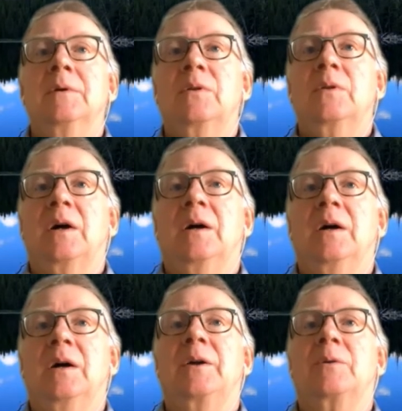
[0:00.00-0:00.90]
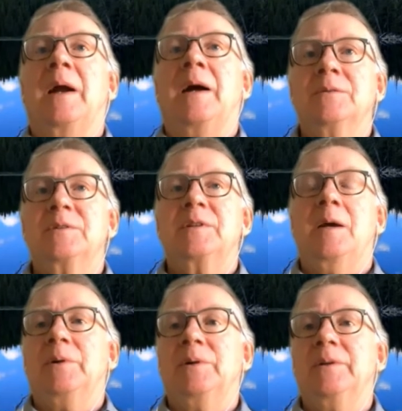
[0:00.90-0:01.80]
the ground
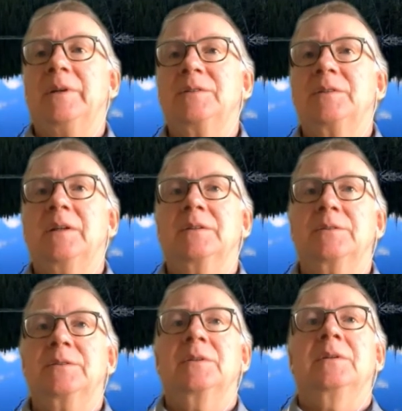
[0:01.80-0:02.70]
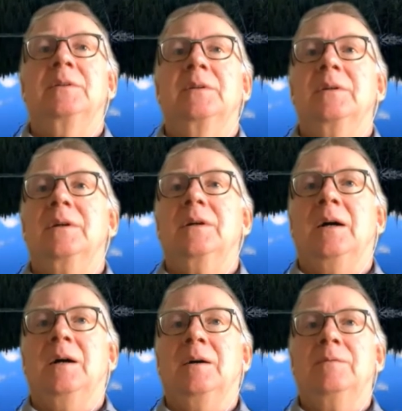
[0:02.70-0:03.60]
sample distance
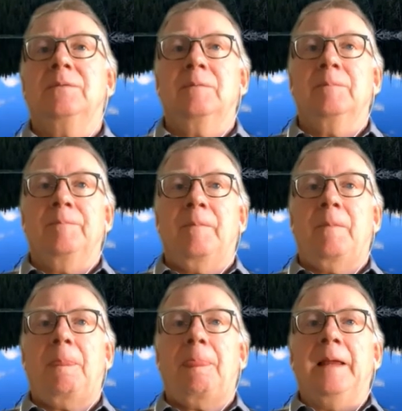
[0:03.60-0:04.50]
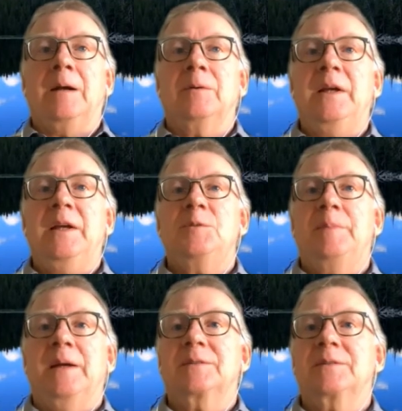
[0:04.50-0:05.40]
of, you know, each
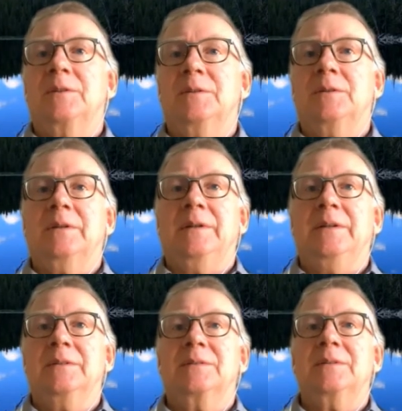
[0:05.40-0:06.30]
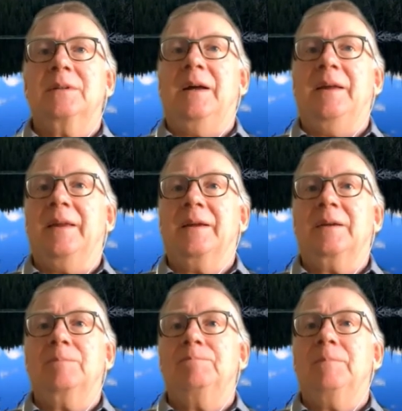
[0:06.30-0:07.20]
pixel is, I
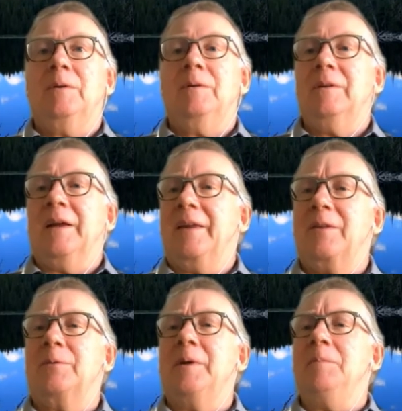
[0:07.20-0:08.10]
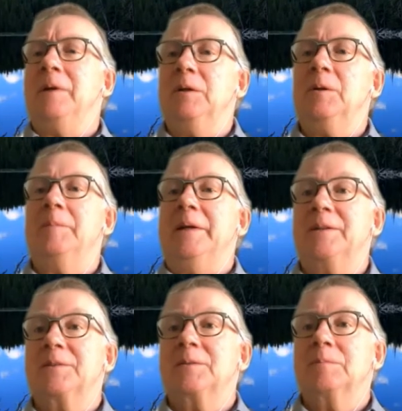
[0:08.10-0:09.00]
think, like 3 millimeters.